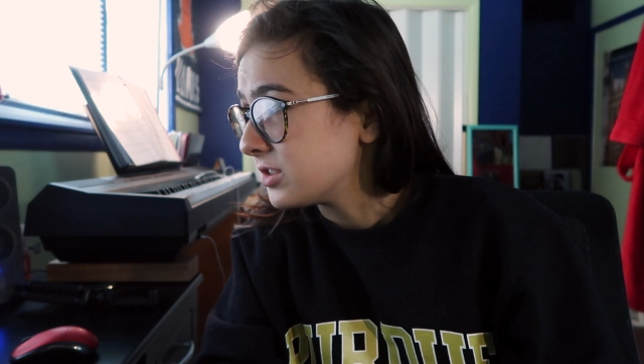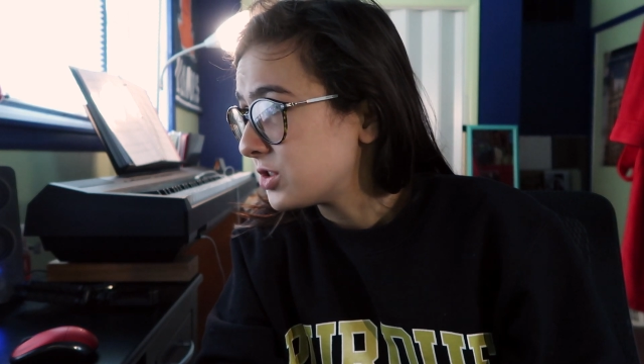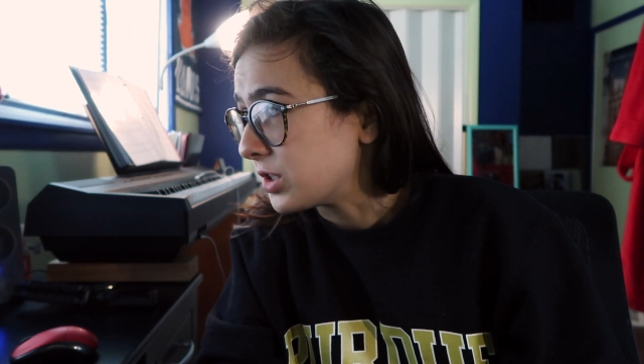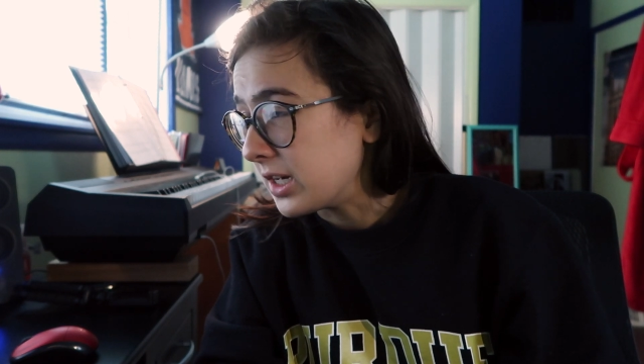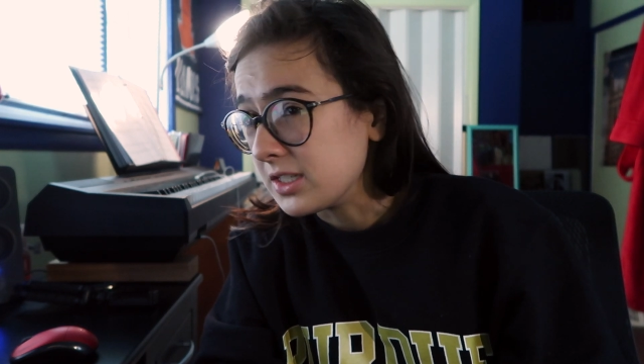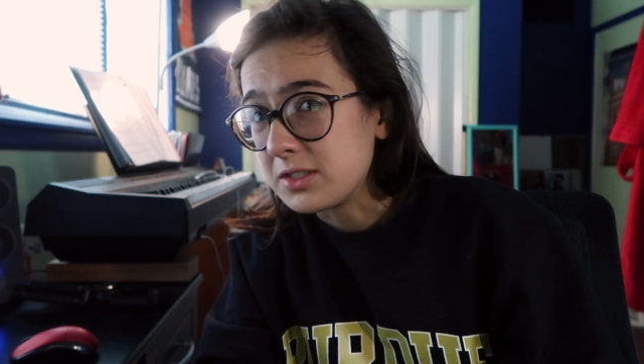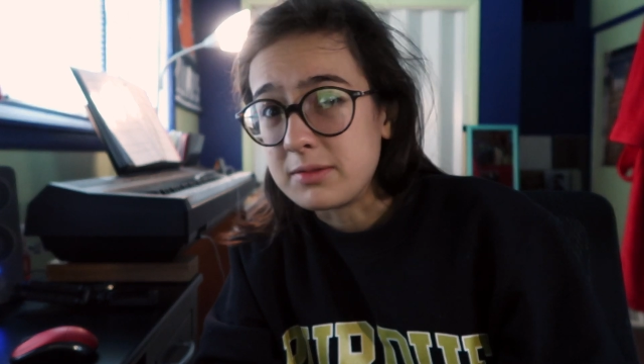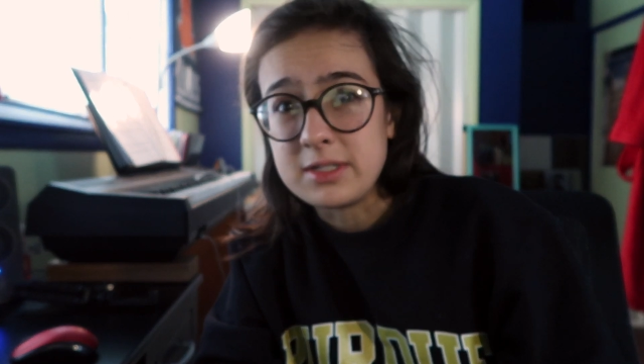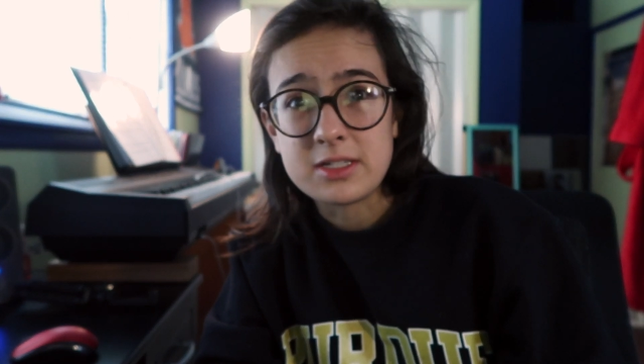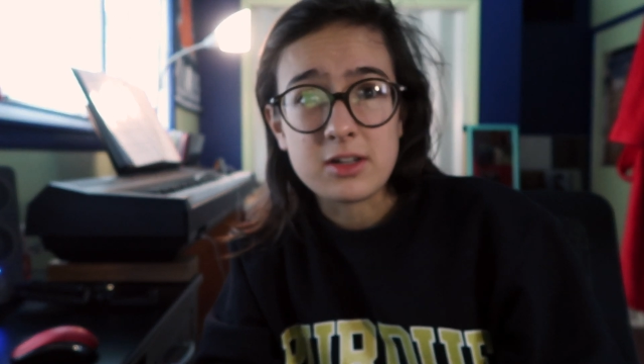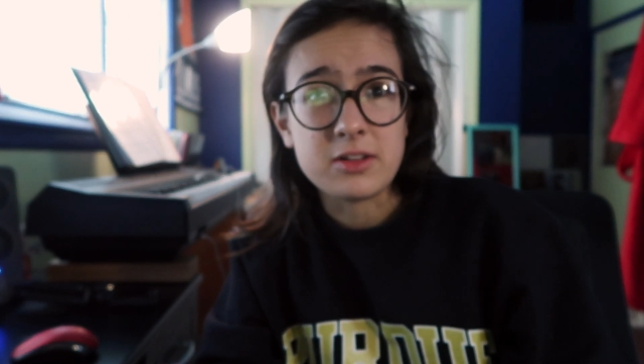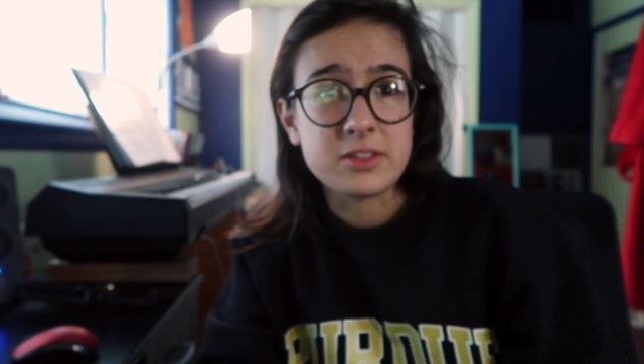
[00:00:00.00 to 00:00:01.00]
trying to
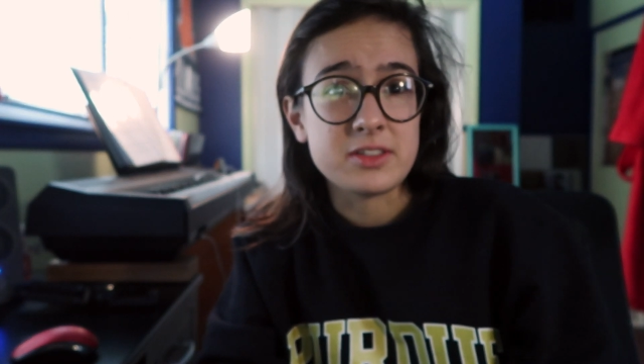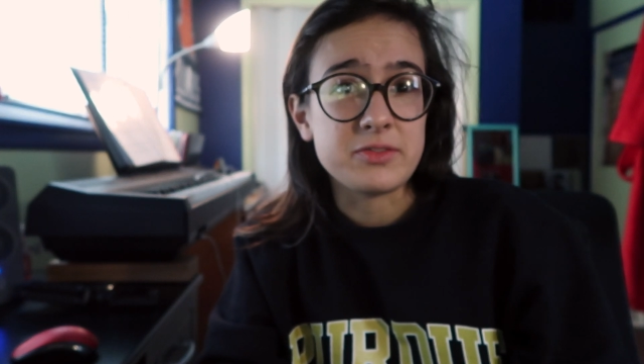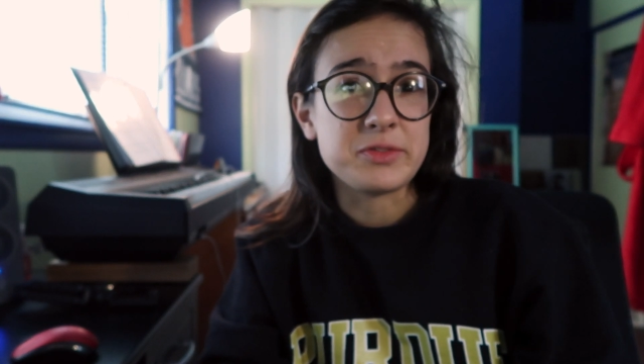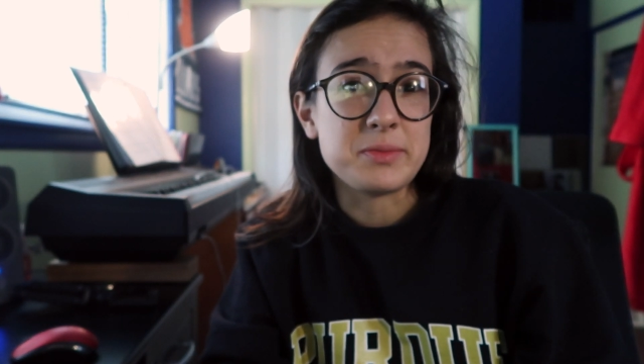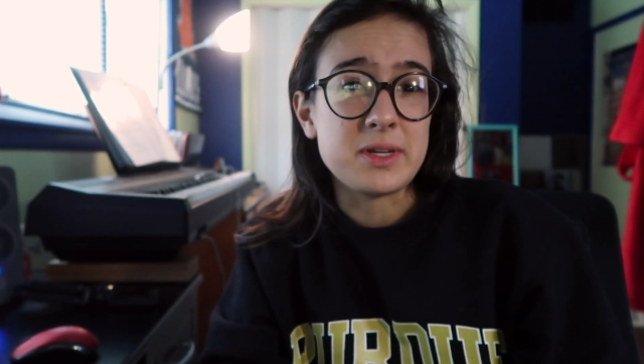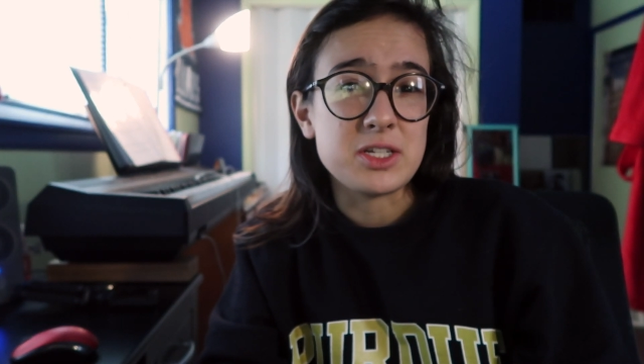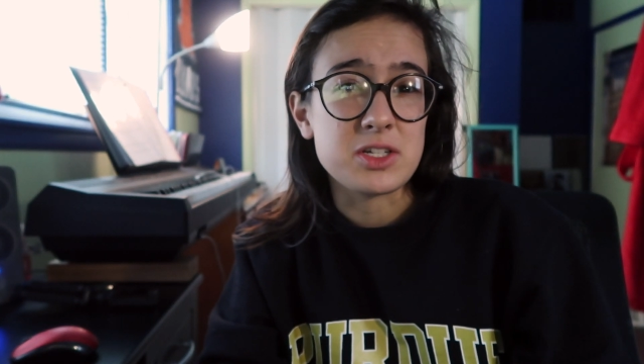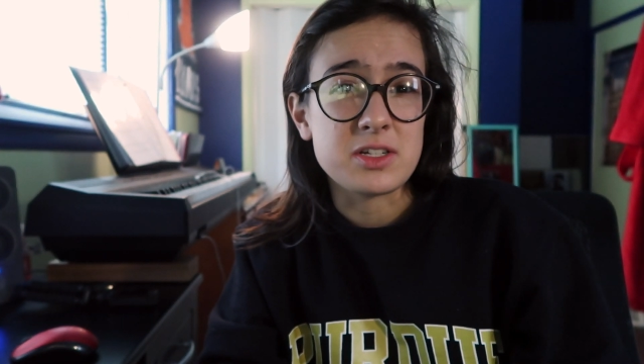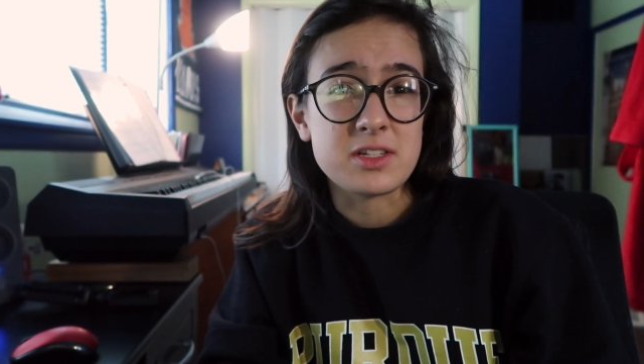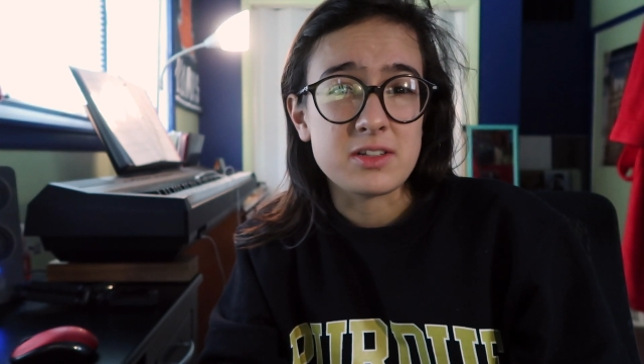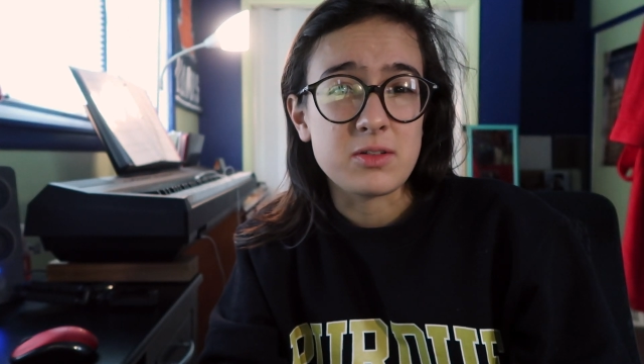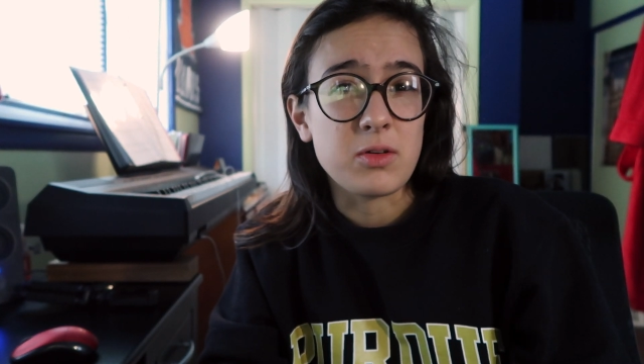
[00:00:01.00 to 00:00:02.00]
recall this
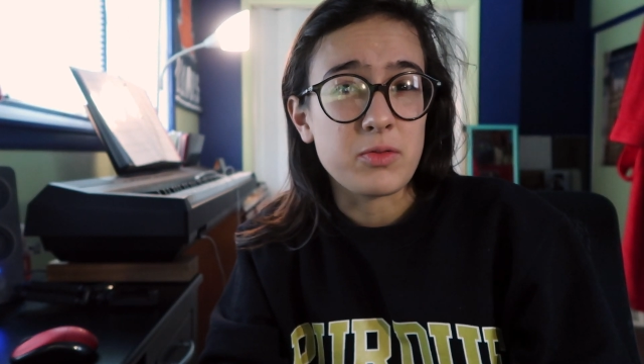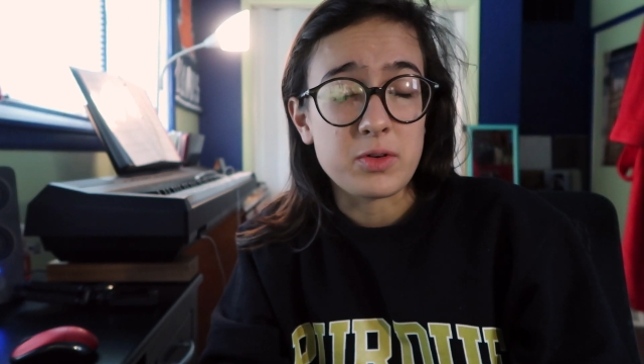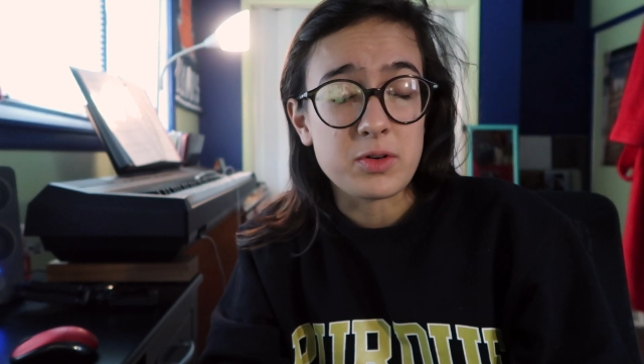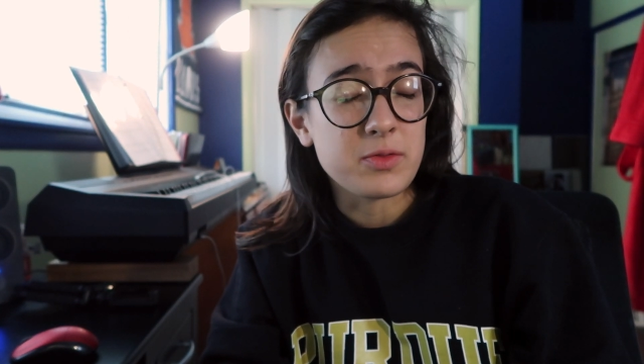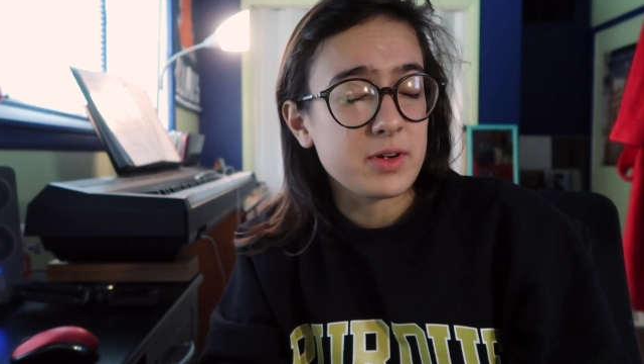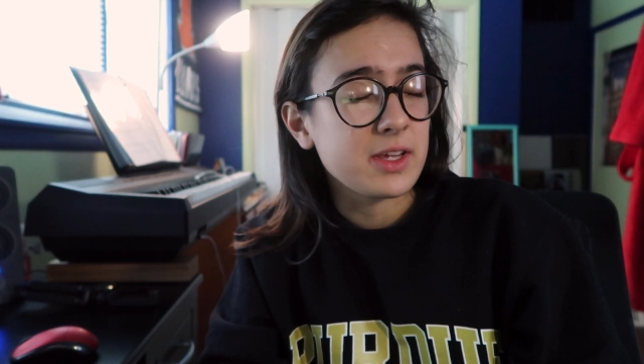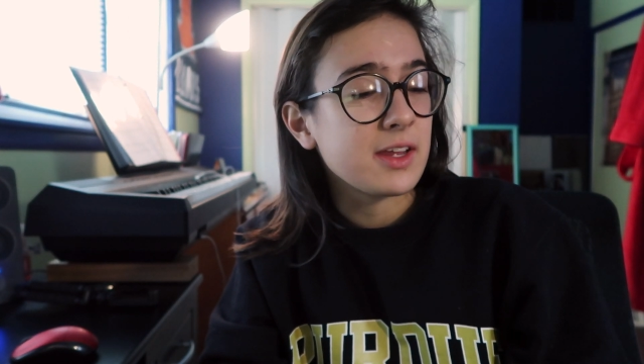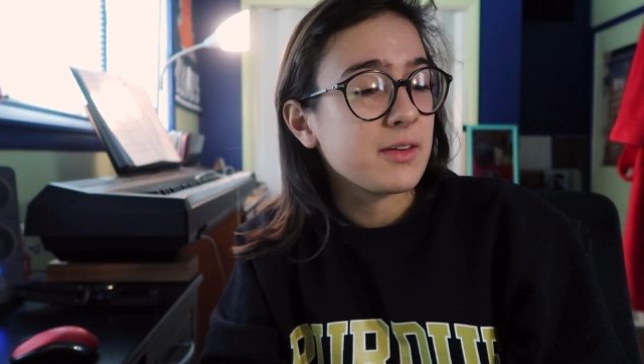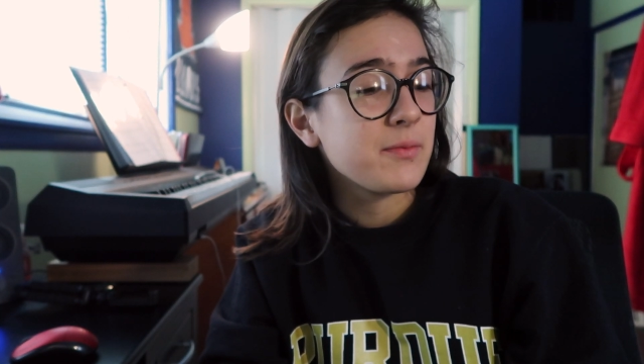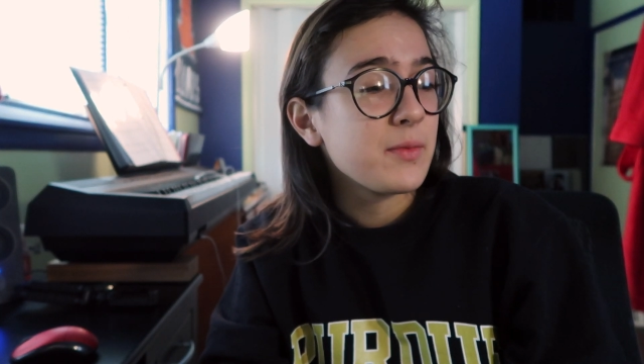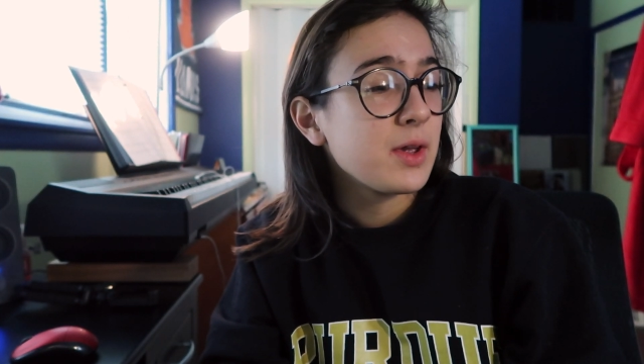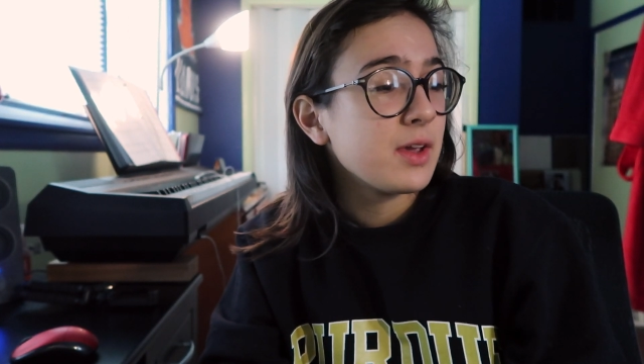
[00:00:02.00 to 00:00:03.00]
information over and over
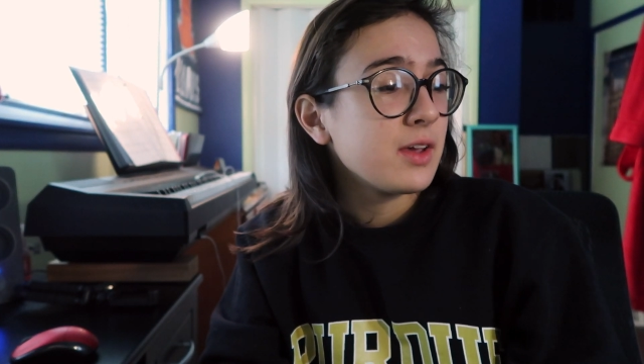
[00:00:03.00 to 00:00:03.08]
again.